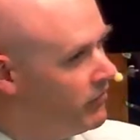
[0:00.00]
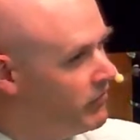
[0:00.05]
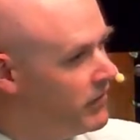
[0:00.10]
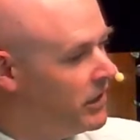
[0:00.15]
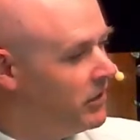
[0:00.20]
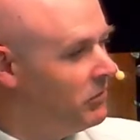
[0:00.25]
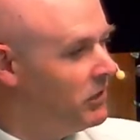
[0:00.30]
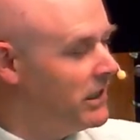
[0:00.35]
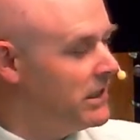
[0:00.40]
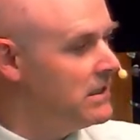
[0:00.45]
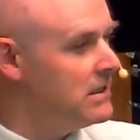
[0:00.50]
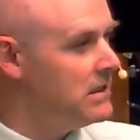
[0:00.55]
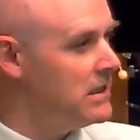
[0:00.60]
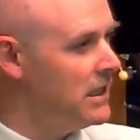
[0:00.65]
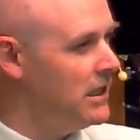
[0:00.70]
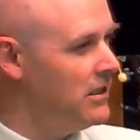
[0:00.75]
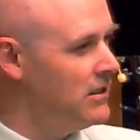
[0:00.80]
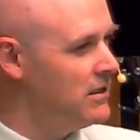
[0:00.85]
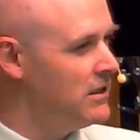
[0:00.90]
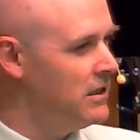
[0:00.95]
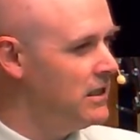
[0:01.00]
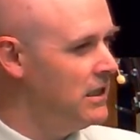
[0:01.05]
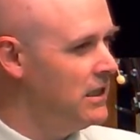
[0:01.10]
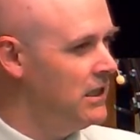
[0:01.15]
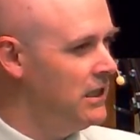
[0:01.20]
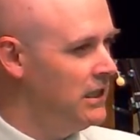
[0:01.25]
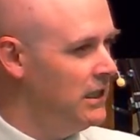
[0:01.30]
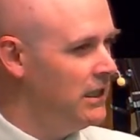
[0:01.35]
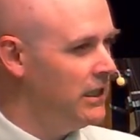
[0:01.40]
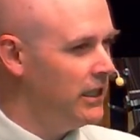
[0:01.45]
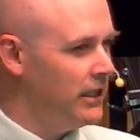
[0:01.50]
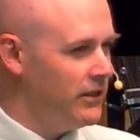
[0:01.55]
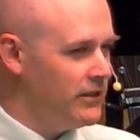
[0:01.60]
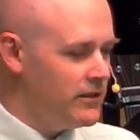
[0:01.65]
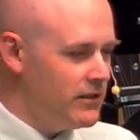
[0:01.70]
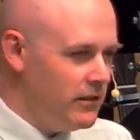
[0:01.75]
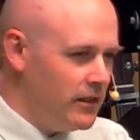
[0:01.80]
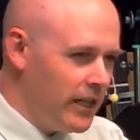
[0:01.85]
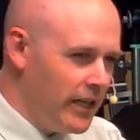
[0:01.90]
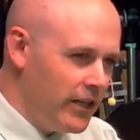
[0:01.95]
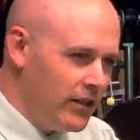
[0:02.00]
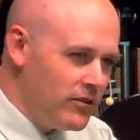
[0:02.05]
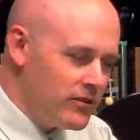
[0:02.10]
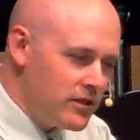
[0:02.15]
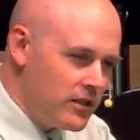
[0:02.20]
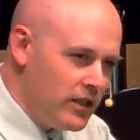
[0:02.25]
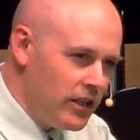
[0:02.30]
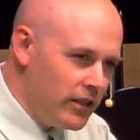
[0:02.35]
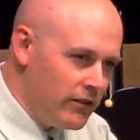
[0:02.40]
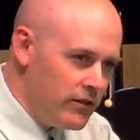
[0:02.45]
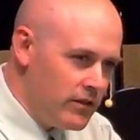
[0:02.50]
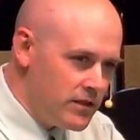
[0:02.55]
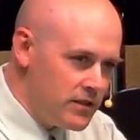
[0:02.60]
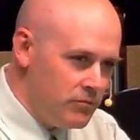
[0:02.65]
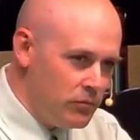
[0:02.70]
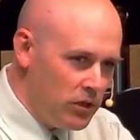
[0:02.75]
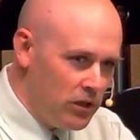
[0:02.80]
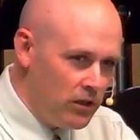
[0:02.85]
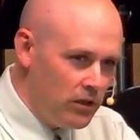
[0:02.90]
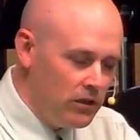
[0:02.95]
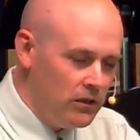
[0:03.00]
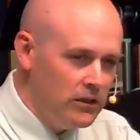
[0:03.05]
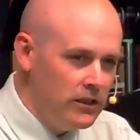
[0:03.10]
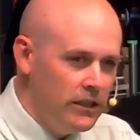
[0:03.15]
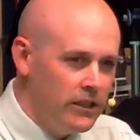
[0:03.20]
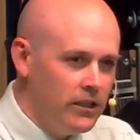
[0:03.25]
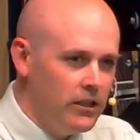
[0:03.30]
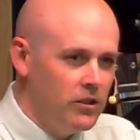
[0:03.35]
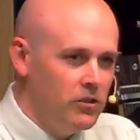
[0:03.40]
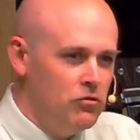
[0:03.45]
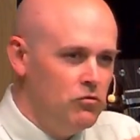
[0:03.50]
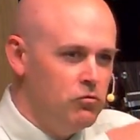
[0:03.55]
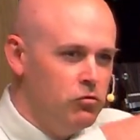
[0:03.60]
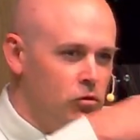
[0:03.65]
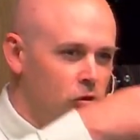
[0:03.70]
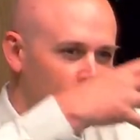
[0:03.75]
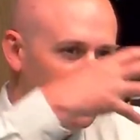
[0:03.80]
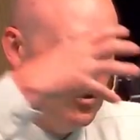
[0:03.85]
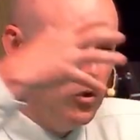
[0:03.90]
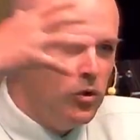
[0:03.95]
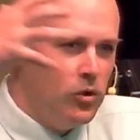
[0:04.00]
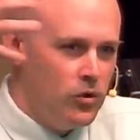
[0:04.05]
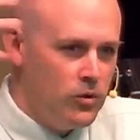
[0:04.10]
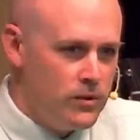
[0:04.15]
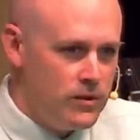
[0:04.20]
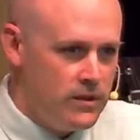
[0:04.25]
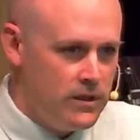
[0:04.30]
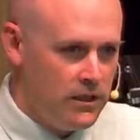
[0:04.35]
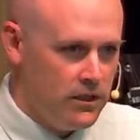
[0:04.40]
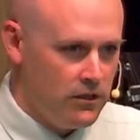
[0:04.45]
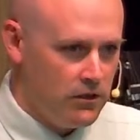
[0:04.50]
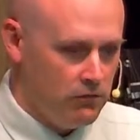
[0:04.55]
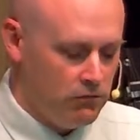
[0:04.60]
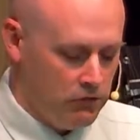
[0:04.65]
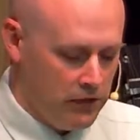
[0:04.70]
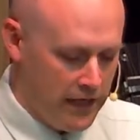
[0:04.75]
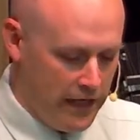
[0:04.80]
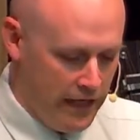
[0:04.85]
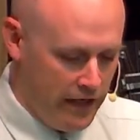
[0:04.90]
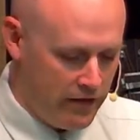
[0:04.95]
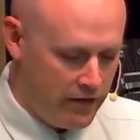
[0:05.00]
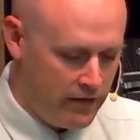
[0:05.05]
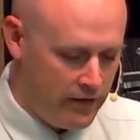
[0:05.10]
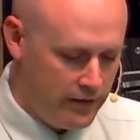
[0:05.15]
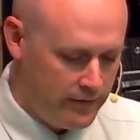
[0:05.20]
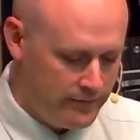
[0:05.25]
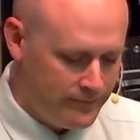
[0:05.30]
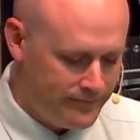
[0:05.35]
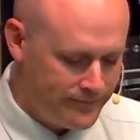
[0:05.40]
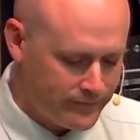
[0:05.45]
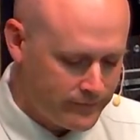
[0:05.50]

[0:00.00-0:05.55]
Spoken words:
if that makes sense. Like anger's kind of the small, and it grows into wrath.